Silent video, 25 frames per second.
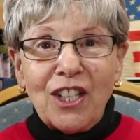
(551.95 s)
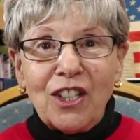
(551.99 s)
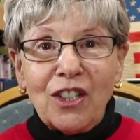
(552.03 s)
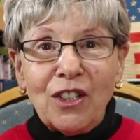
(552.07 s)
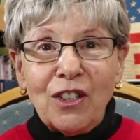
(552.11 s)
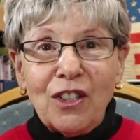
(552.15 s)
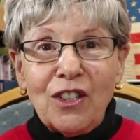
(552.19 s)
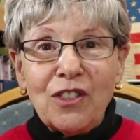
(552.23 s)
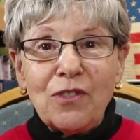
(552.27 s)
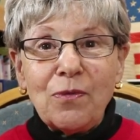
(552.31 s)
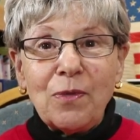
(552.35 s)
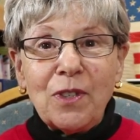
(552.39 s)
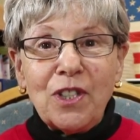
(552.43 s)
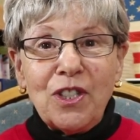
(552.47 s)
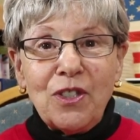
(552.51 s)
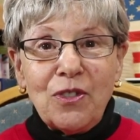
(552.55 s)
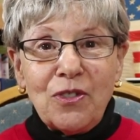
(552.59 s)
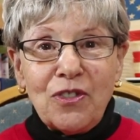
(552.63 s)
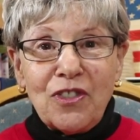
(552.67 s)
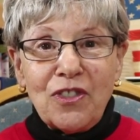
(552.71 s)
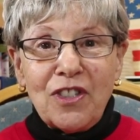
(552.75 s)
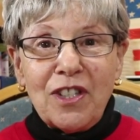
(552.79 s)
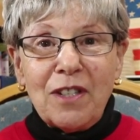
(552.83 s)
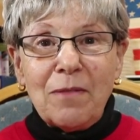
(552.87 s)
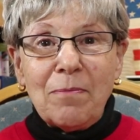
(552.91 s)
girls were
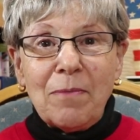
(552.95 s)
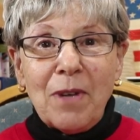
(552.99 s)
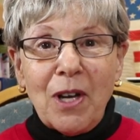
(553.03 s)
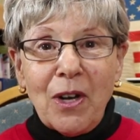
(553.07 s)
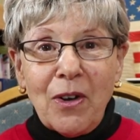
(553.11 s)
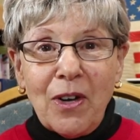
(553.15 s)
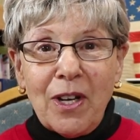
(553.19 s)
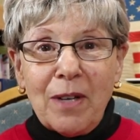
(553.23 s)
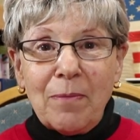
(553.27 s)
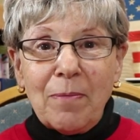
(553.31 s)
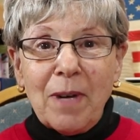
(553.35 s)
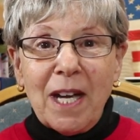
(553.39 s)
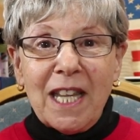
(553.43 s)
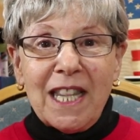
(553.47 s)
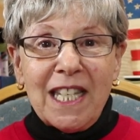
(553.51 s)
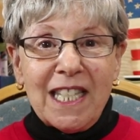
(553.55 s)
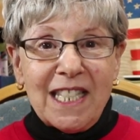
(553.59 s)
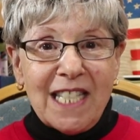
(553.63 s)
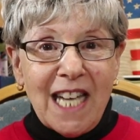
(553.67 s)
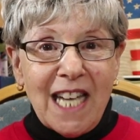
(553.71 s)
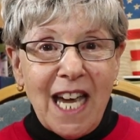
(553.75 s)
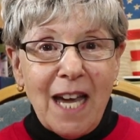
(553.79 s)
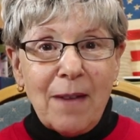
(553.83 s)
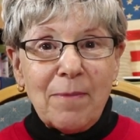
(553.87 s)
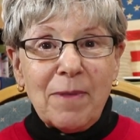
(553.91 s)
usually married by
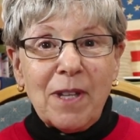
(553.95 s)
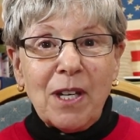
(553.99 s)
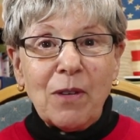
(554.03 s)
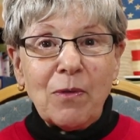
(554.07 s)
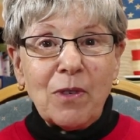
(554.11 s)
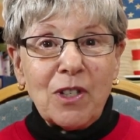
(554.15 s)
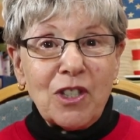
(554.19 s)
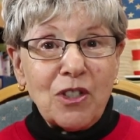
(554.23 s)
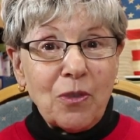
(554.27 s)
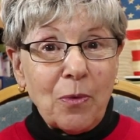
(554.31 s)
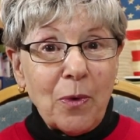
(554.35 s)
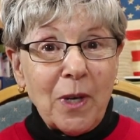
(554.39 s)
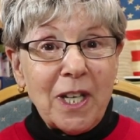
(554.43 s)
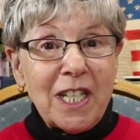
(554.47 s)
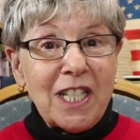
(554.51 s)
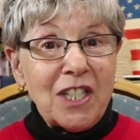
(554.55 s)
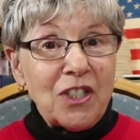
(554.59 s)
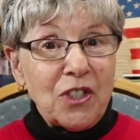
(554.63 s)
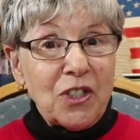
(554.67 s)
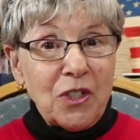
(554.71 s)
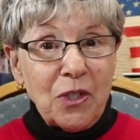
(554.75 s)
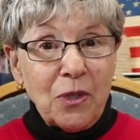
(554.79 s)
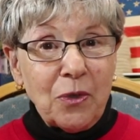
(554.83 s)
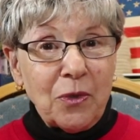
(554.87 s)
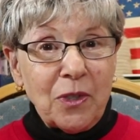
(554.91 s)
the time they were
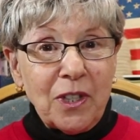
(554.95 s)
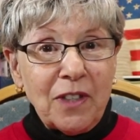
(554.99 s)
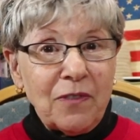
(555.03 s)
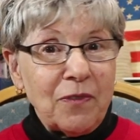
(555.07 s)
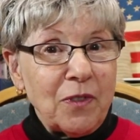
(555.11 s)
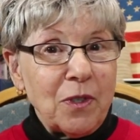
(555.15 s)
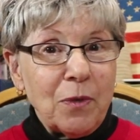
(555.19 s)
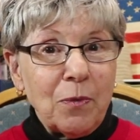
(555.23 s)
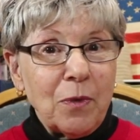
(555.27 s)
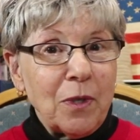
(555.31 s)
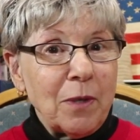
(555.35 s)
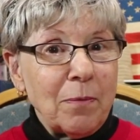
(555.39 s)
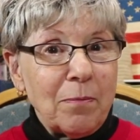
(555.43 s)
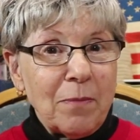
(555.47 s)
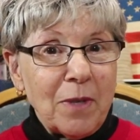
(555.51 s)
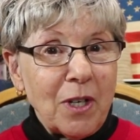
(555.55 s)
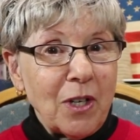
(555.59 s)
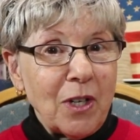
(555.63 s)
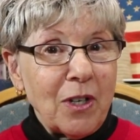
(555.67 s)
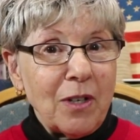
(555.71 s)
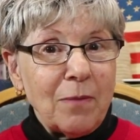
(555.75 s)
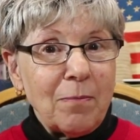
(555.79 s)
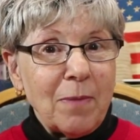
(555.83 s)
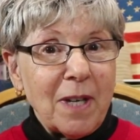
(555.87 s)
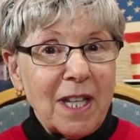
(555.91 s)
22. And if you weren't
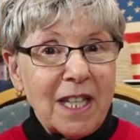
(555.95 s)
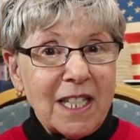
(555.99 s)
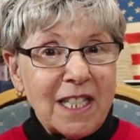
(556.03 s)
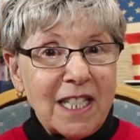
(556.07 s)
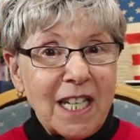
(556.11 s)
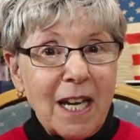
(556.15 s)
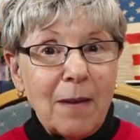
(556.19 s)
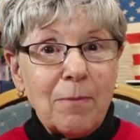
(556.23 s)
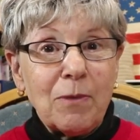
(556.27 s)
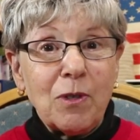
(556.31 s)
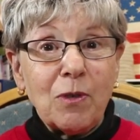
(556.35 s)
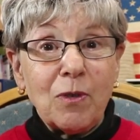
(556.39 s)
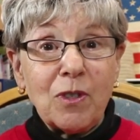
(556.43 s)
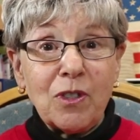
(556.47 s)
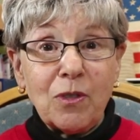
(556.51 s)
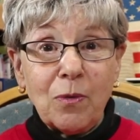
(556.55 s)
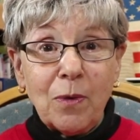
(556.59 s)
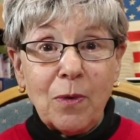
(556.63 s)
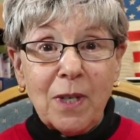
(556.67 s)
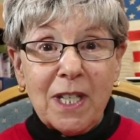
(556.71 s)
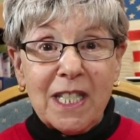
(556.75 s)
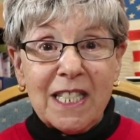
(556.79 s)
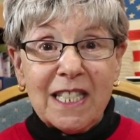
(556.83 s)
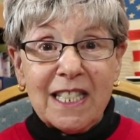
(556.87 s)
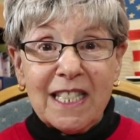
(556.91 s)
married by the time you were
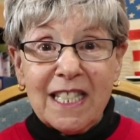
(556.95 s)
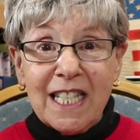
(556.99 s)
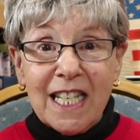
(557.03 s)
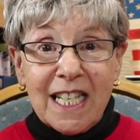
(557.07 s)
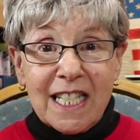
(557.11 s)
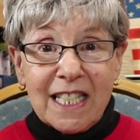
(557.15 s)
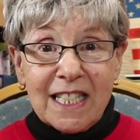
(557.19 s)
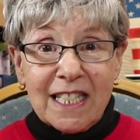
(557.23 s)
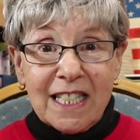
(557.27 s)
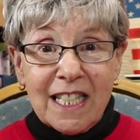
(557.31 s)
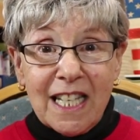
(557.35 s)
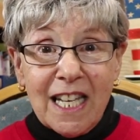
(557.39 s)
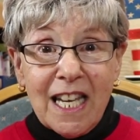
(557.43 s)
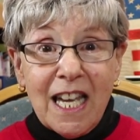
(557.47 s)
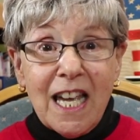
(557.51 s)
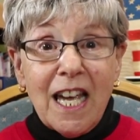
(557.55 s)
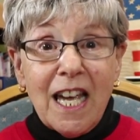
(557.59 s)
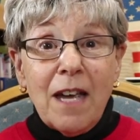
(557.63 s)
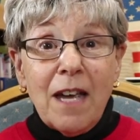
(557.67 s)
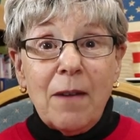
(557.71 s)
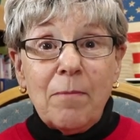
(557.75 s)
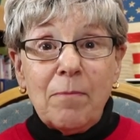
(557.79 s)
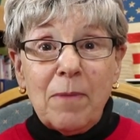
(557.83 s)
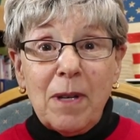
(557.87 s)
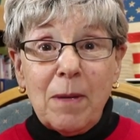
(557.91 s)
26,
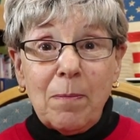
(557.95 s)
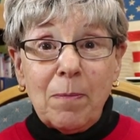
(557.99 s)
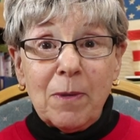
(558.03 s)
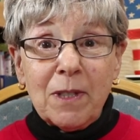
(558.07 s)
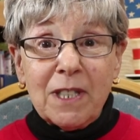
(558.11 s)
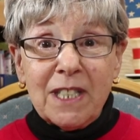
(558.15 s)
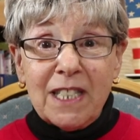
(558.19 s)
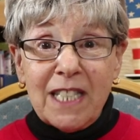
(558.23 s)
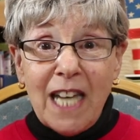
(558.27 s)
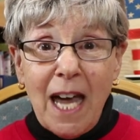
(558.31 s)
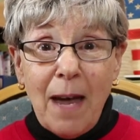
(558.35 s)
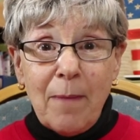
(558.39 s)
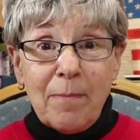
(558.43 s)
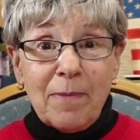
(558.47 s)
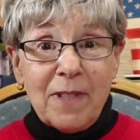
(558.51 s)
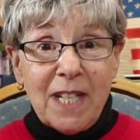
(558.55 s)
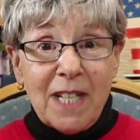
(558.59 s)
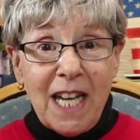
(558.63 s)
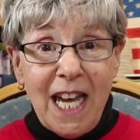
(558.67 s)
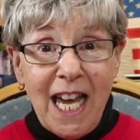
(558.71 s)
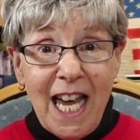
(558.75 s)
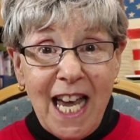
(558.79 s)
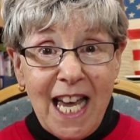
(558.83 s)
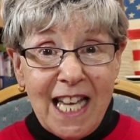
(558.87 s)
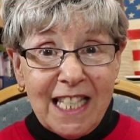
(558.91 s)
people stopped
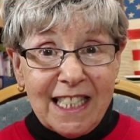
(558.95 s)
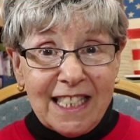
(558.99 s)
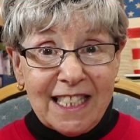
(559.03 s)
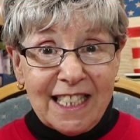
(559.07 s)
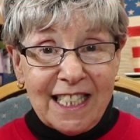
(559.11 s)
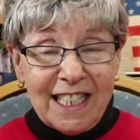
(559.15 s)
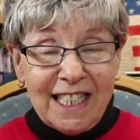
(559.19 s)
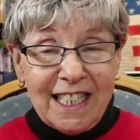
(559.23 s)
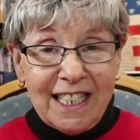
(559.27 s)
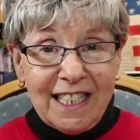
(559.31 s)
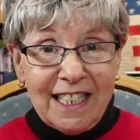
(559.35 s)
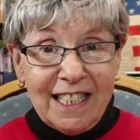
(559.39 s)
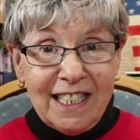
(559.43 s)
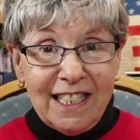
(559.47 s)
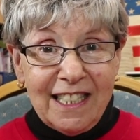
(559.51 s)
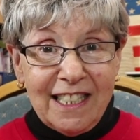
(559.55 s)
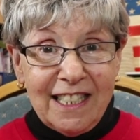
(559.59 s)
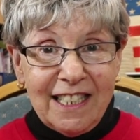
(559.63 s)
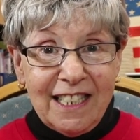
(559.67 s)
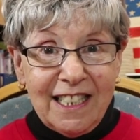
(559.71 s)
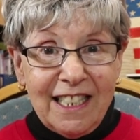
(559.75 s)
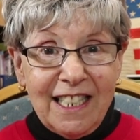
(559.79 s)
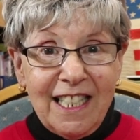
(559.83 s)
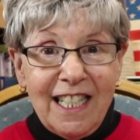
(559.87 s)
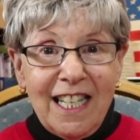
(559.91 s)
asking
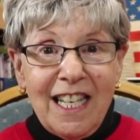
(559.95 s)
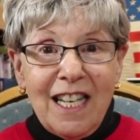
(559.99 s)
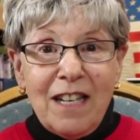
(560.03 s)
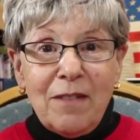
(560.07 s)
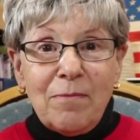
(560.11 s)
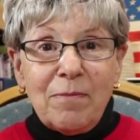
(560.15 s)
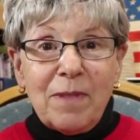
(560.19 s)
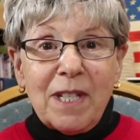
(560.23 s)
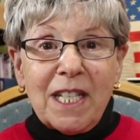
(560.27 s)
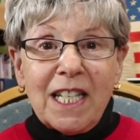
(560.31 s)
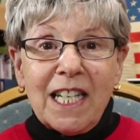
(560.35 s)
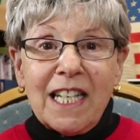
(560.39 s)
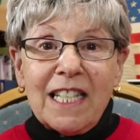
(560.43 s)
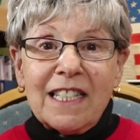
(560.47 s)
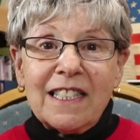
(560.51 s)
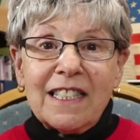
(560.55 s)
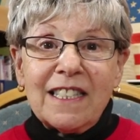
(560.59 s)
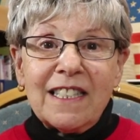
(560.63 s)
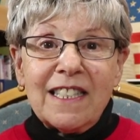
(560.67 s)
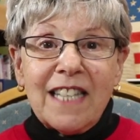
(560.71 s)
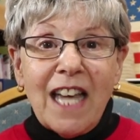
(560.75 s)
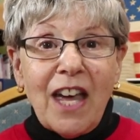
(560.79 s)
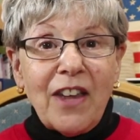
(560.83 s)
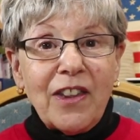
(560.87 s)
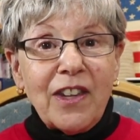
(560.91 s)

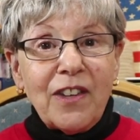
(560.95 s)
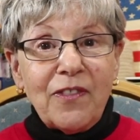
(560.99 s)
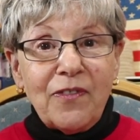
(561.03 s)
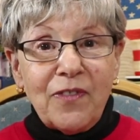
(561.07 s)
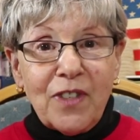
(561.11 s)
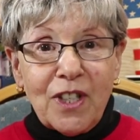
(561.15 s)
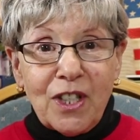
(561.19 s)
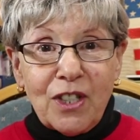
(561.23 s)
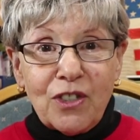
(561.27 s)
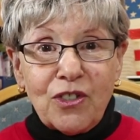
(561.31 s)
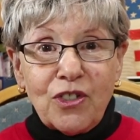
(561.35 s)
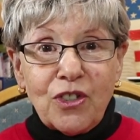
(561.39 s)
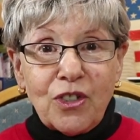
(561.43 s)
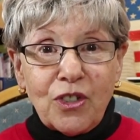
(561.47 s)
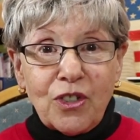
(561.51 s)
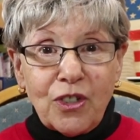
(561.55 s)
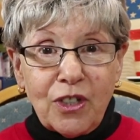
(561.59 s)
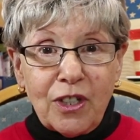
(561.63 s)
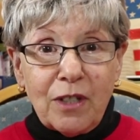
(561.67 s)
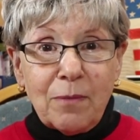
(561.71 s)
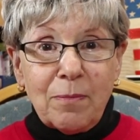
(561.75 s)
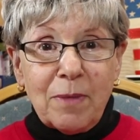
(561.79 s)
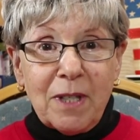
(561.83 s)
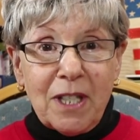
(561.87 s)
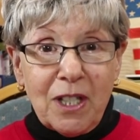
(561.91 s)
because now they figured you're
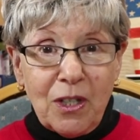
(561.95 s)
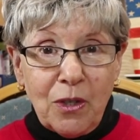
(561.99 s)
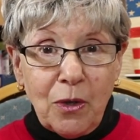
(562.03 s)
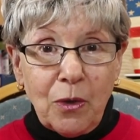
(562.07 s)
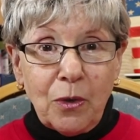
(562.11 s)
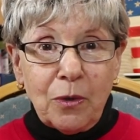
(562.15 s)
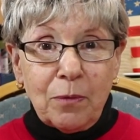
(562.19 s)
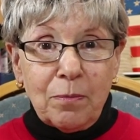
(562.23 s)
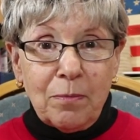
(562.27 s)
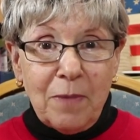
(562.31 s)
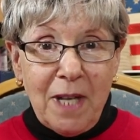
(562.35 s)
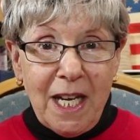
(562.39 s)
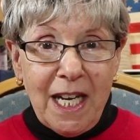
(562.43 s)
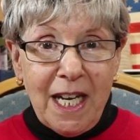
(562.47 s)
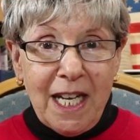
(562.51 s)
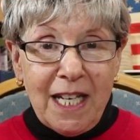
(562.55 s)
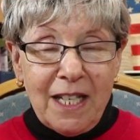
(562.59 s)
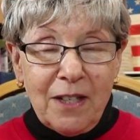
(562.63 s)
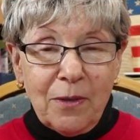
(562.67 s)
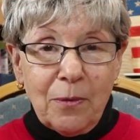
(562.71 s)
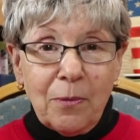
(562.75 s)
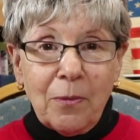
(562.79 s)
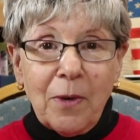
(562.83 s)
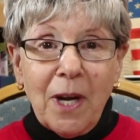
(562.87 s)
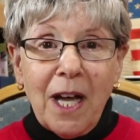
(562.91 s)
going to be an old
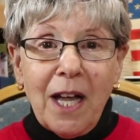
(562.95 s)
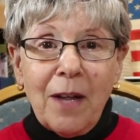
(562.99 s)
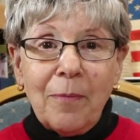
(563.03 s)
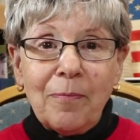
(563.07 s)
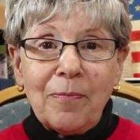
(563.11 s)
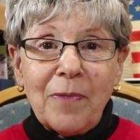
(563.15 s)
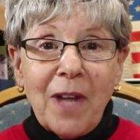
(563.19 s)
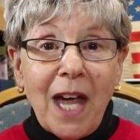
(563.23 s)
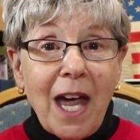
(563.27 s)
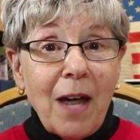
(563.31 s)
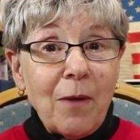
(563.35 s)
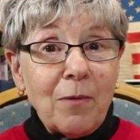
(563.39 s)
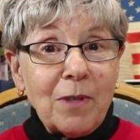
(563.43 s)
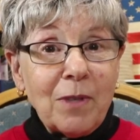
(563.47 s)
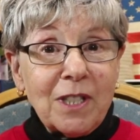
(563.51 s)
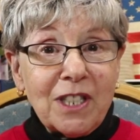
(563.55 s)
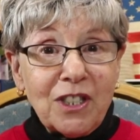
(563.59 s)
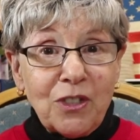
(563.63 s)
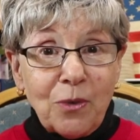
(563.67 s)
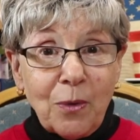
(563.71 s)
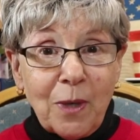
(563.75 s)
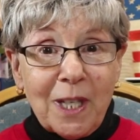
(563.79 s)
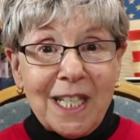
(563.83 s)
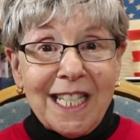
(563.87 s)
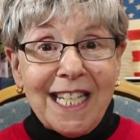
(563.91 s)
maid. Well, I was
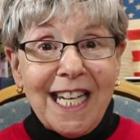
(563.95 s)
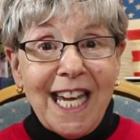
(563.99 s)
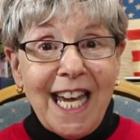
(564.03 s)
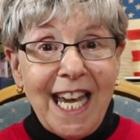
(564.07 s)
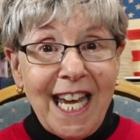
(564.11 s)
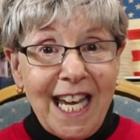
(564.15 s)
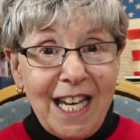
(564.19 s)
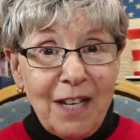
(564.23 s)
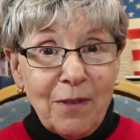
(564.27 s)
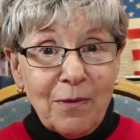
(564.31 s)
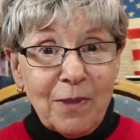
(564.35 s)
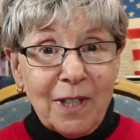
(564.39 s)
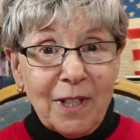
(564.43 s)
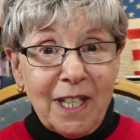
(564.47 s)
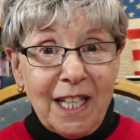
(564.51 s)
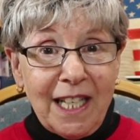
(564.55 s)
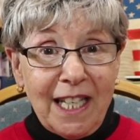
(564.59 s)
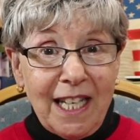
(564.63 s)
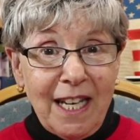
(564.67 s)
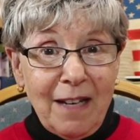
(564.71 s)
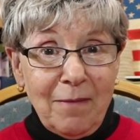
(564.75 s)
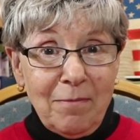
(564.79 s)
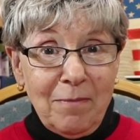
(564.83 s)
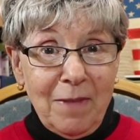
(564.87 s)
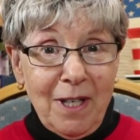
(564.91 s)
28 when I
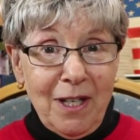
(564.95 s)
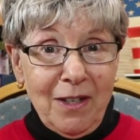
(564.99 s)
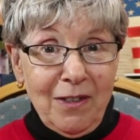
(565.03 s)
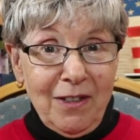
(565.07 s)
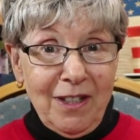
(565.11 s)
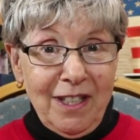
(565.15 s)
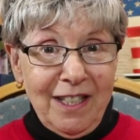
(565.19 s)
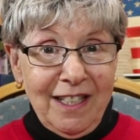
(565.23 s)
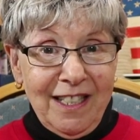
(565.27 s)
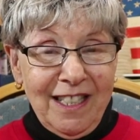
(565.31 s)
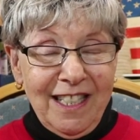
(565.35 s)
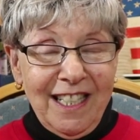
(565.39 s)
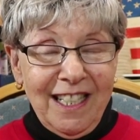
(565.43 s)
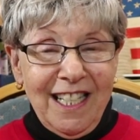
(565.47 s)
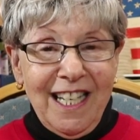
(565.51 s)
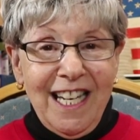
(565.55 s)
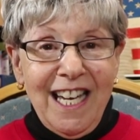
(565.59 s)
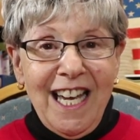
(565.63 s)
got married.